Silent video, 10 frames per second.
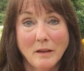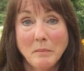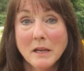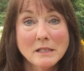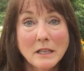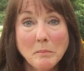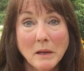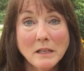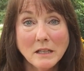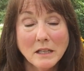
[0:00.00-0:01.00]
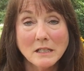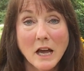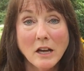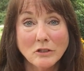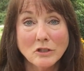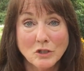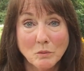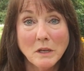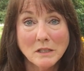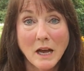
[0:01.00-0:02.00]
Because he'd been to the doctors
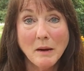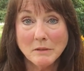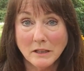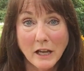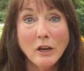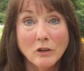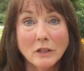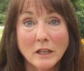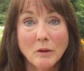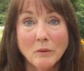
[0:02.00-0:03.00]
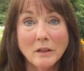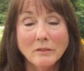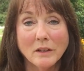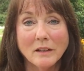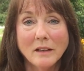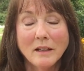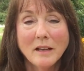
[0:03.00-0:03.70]
3 times and they couldn't get rid of it.